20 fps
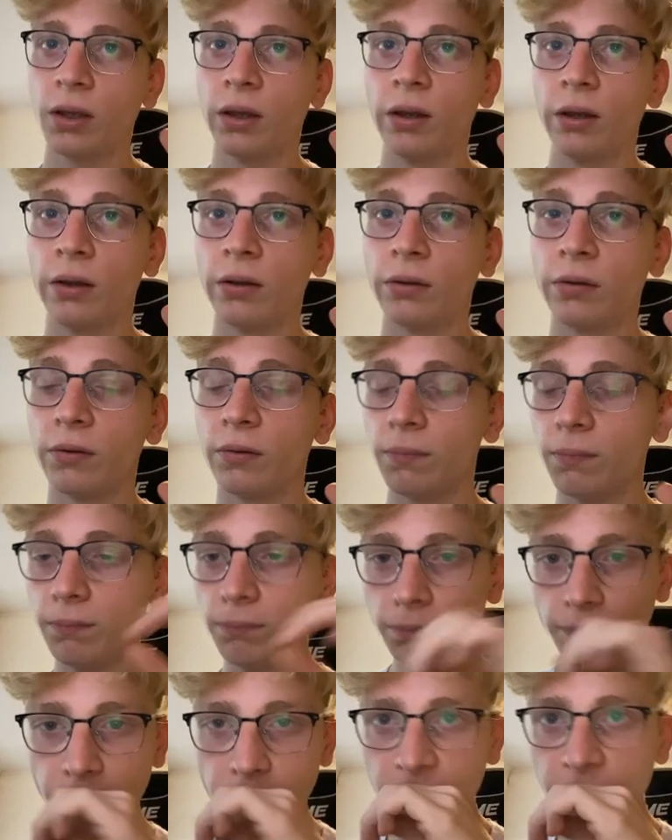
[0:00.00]
And
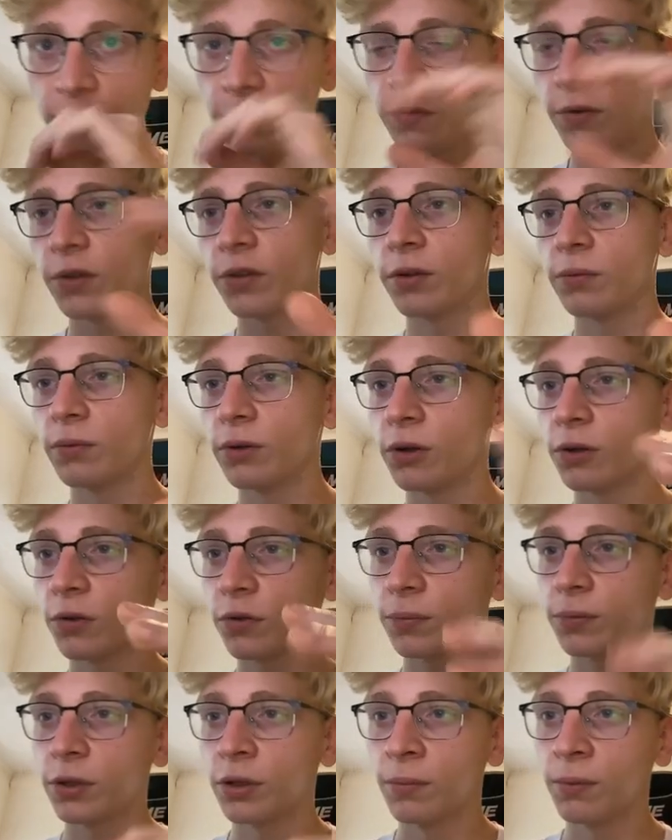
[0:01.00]
the first thing we're going to
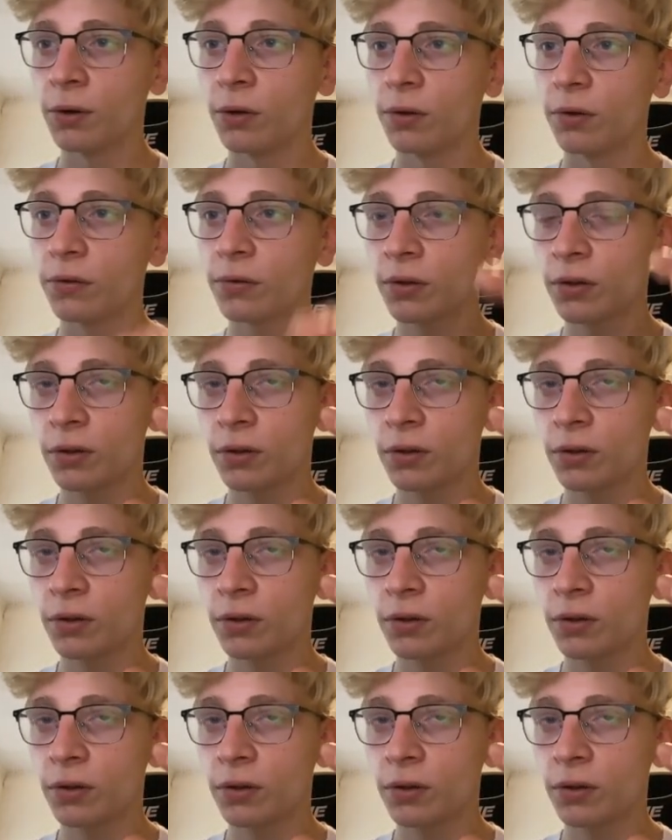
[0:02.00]
speak about is